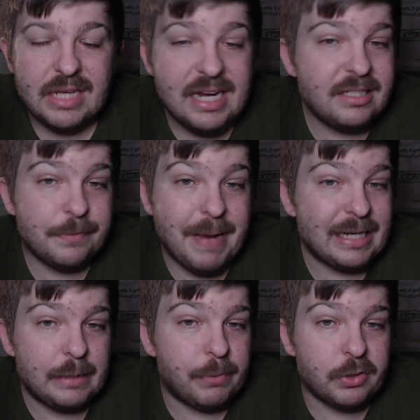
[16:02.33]
Kansas
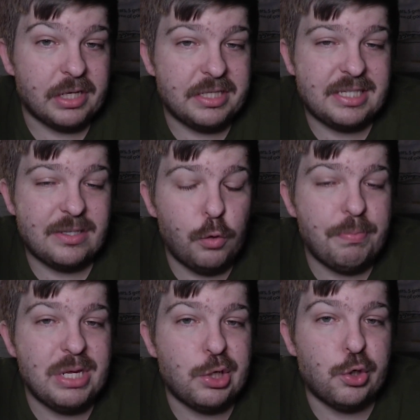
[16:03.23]
basketball can
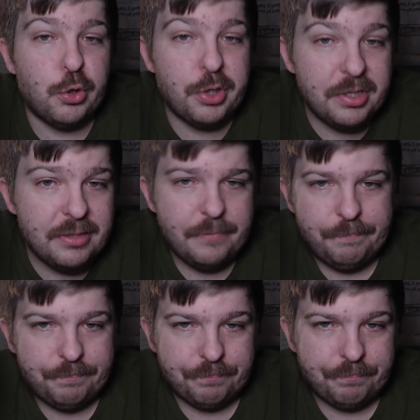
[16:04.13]
still be good